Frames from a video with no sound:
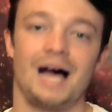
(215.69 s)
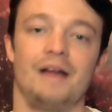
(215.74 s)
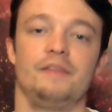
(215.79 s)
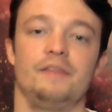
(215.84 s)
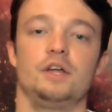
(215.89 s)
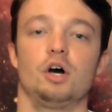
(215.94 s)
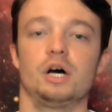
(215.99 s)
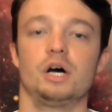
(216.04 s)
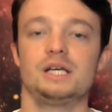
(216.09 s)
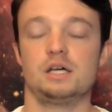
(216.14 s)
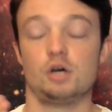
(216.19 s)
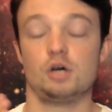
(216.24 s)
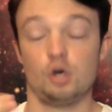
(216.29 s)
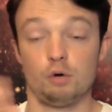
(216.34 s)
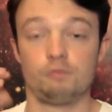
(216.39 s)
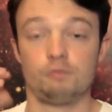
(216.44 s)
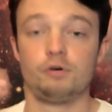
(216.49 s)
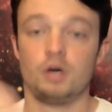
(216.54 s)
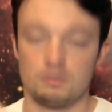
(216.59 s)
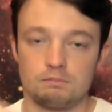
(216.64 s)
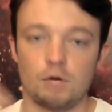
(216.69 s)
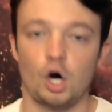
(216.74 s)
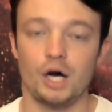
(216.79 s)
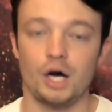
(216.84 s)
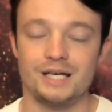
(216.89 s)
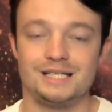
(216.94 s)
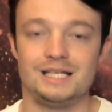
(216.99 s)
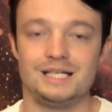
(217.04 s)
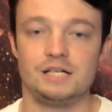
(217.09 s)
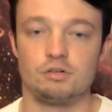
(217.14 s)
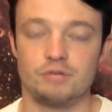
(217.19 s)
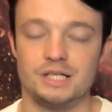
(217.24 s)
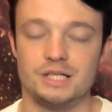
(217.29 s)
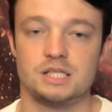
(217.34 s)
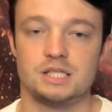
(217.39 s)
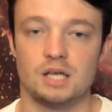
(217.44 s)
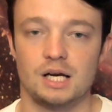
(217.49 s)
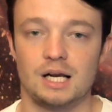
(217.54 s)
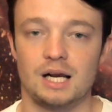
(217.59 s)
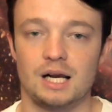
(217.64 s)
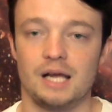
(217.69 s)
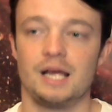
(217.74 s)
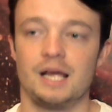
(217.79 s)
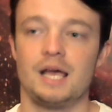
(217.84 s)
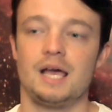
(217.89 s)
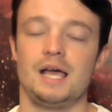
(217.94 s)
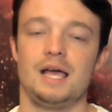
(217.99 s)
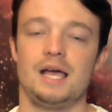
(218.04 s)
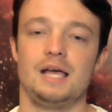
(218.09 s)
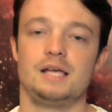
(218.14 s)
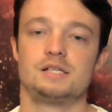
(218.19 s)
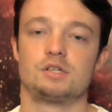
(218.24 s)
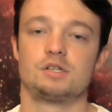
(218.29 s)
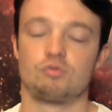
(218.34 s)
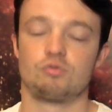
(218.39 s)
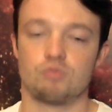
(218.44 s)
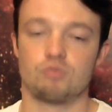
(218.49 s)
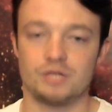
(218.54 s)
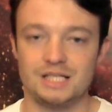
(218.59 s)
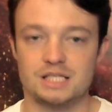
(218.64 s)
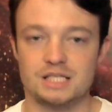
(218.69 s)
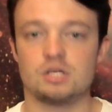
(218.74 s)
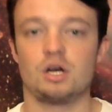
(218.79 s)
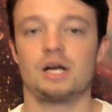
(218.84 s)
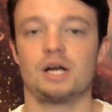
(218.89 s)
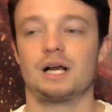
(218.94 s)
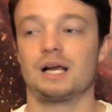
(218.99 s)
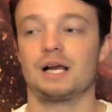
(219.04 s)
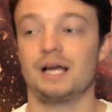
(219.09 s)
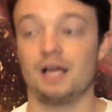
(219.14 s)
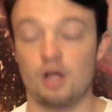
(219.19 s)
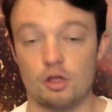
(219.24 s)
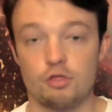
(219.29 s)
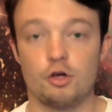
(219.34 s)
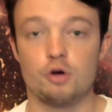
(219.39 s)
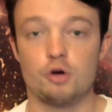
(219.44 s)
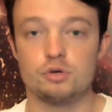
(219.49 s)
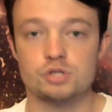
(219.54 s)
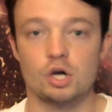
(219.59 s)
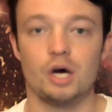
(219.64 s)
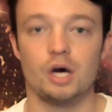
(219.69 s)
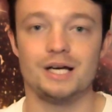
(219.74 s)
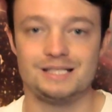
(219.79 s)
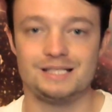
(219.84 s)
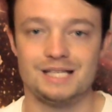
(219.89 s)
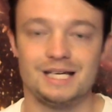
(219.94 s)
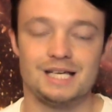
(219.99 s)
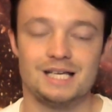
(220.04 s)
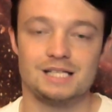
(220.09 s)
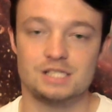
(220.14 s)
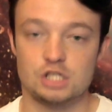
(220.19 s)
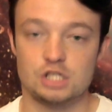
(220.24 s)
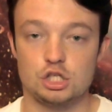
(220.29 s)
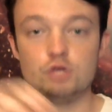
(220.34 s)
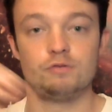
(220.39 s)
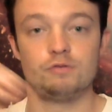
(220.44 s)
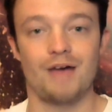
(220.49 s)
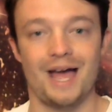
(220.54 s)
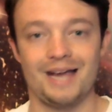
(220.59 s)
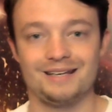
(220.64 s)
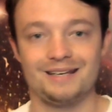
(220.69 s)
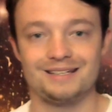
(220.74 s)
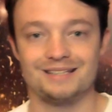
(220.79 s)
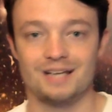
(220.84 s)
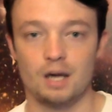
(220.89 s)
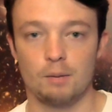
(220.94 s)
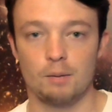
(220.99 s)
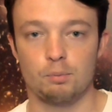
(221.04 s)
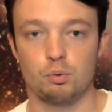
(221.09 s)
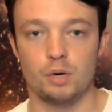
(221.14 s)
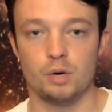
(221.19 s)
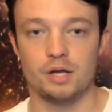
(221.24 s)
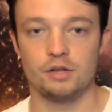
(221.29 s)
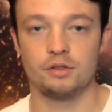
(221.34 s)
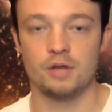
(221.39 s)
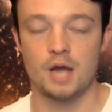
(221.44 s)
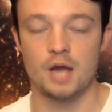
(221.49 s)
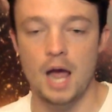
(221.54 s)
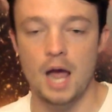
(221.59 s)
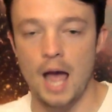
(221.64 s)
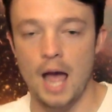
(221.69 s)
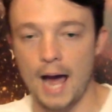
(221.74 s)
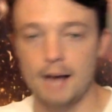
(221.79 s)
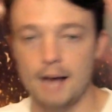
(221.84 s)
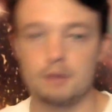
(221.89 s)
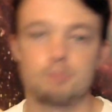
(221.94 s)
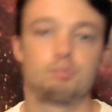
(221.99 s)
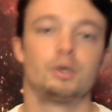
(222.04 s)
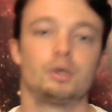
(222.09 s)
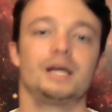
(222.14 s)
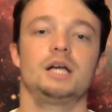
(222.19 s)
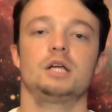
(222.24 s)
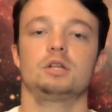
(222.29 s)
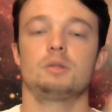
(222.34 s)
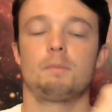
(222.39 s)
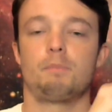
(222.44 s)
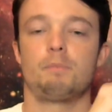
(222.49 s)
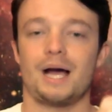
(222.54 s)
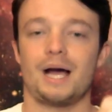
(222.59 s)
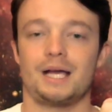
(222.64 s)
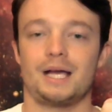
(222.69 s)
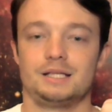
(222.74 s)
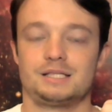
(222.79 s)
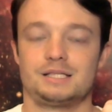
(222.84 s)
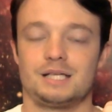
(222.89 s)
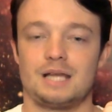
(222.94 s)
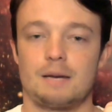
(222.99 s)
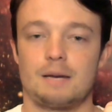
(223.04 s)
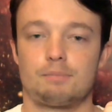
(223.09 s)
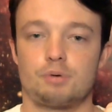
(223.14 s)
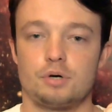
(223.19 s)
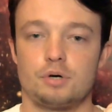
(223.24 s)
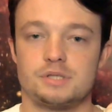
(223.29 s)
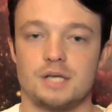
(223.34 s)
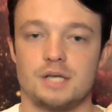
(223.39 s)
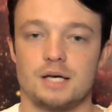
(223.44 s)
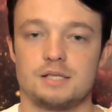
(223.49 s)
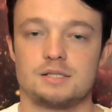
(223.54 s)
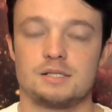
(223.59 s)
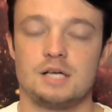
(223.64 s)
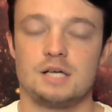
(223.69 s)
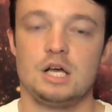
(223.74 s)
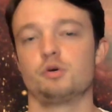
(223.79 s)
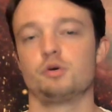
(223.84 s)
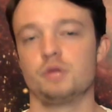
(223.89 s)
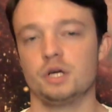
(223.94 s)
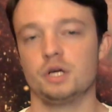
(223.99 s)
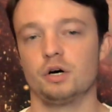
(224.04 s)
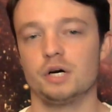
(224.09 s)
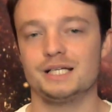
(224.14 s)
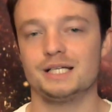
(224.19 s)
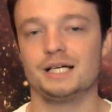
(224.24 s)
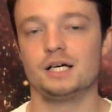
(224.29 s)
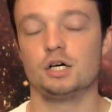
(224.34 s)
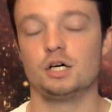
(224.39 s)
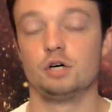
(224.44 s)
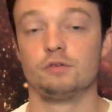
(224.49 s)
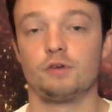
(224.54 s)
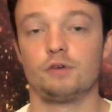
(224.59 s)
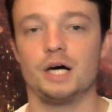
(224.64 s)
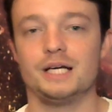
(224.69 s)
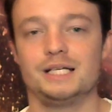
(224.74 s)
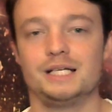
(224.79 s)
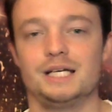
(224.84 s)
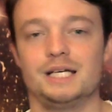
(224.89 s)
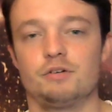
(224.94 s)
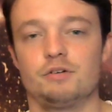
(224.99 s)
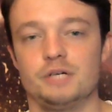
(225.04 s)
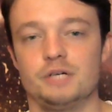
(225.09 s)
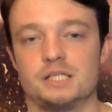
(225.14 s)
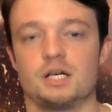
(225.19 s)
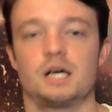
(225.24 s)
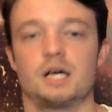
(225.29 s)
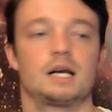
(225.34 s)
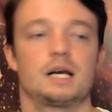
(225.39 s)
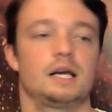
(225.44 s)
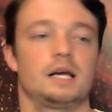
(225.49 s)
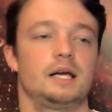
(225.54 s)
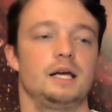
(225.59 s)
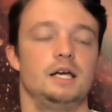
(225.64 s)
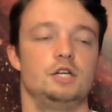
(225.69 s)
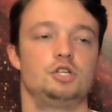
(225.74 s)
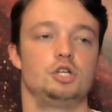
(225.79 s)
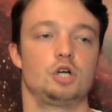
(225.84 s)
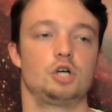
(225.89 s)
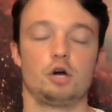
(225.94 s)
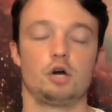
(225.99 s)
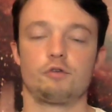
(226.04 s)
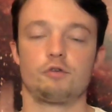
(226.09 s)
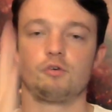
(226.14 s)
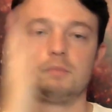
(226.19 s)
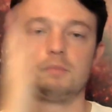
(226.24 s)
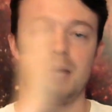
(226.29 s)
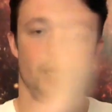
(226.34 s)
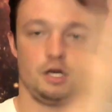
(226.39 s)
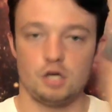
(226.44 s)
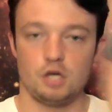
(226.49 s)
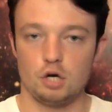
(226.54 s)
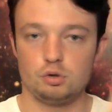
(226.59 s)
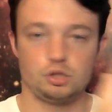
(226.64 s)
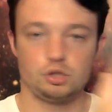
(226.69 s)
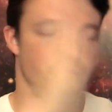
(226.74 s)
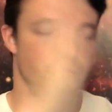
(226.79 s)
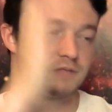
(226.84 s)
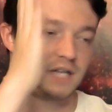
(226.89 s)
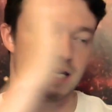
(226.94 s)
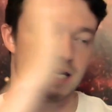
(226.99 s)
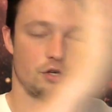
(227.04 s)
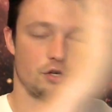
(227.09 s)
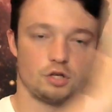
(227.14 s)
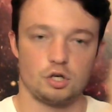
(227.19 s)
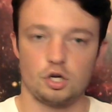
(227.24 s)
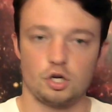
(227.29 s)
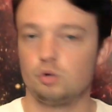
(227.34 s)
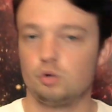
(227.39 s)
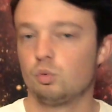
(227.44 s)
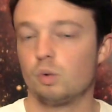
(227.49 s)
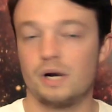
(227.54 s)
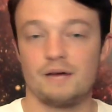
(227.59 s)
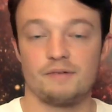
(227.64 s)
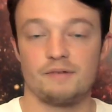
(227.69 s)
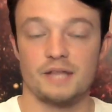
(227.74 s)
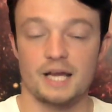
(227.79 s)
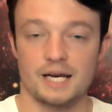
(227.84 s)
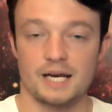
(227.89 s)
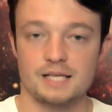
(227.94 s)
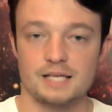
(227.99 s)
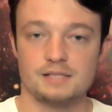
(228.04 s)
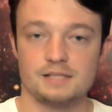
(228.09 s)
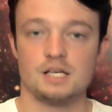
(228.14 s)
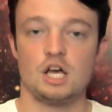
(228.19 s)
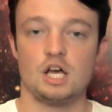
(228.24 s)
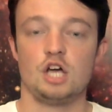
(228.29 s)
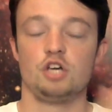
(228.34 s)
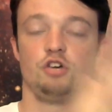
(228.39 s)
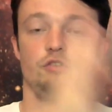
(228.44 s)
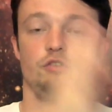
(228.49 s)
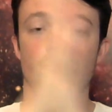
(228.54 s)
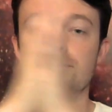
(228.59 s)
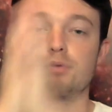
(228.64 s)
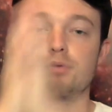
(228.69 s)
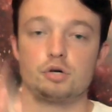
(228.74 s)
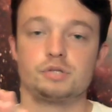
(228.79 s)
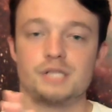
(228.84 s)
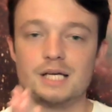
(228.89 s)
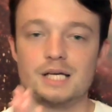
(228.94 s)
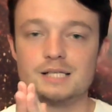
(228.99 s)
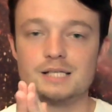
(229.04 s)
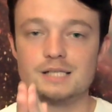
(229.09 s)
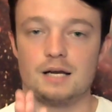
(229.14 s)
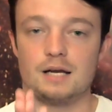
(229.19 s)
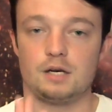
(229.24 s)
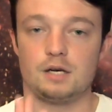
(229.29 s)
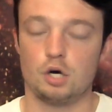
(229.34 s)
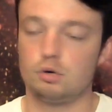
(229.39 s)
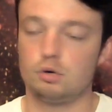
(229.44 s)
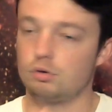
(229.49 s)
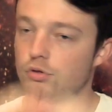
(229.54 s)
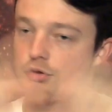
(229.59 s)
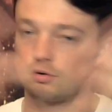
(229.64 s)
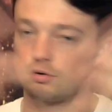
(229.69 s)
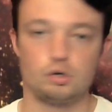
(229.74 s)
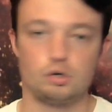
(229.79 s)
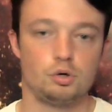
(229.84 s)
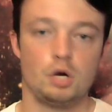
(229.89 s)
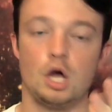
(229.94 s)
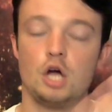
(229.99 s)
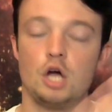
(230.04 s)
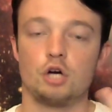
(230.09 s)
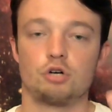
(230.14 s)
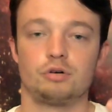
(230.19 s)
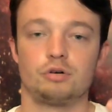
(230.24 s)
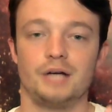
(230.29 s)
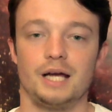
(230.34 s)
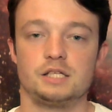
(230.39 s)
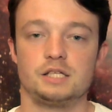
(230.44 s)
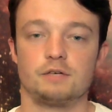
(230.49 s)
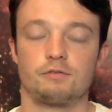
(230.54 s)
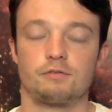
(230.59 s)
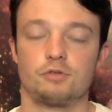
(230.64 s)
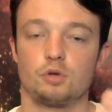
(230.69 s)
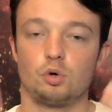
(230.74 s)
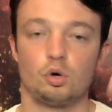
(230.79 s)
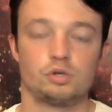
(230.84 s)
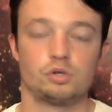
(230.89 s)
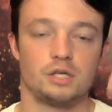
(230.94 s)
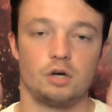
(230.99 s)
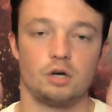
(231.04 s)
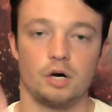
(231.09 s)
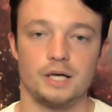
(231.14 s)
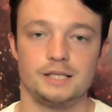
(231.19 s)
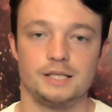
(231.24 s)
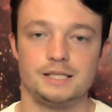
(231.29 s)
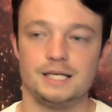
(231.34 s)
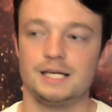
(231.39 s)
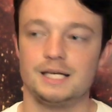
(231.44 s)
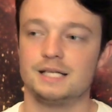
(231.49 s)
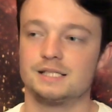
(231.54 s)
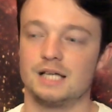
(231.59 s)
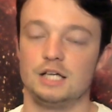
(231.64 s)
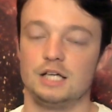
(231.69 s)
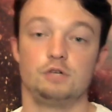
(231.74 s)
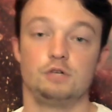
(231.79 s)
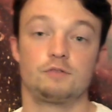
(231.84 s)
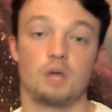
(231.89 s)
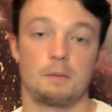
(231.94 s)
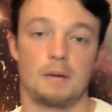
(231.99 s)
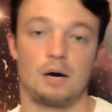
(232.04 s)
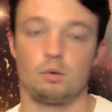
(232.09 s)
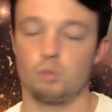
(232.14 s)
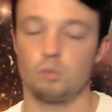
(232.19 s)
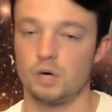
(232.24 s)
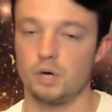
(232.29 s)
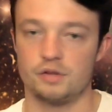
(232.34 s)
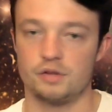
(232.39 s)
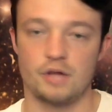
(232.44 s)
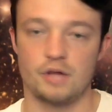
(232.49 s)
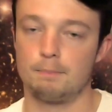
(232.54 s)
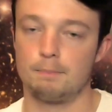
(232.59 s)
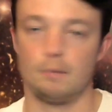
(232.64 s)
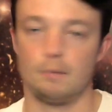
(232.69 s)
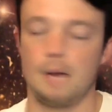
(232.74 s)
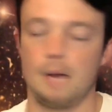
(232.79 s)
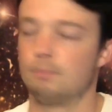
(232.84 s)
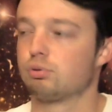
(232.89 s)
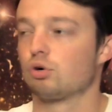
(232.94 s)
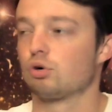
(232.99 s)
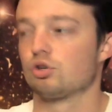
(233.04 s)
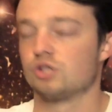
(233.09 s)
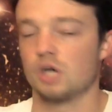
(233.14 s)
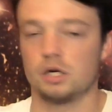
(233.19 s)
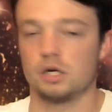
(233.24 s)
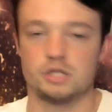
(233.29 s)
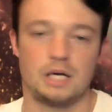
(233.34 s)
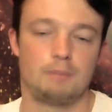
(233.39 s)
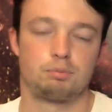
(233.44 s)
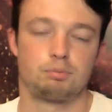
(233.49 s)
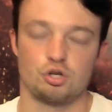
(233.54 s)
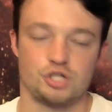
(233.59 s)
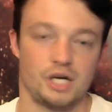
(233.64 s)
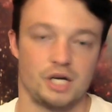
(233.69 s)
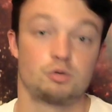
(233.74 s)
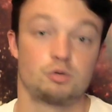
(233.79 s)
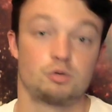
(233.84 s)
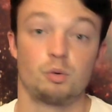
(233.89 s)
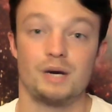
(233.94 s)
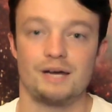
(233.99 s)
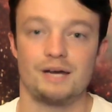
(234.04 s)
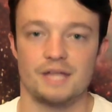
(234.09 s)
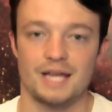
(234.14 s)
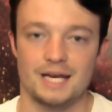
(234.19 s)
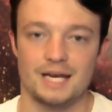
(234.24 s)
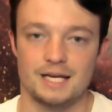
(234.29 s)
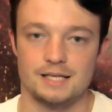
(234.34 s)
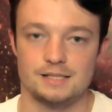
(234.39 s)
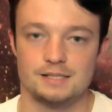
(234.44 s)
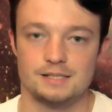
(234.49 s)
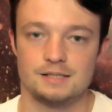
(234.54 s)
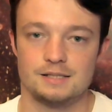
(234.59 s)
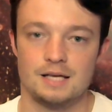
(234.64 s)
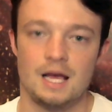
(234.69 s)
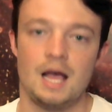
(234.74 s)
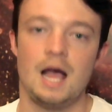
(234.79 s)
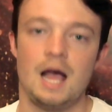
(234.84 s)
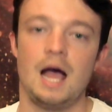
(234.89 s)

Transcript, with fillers: And the idea of idea recycling is recycling of those ideas that you've ended up with and bringing them back into that process. So the idea of idea recycling is you go from a note, you've taken a note, whatever that is, you've processed that note through creative thought and ideas, and you come out with a product, a project, whatever that is.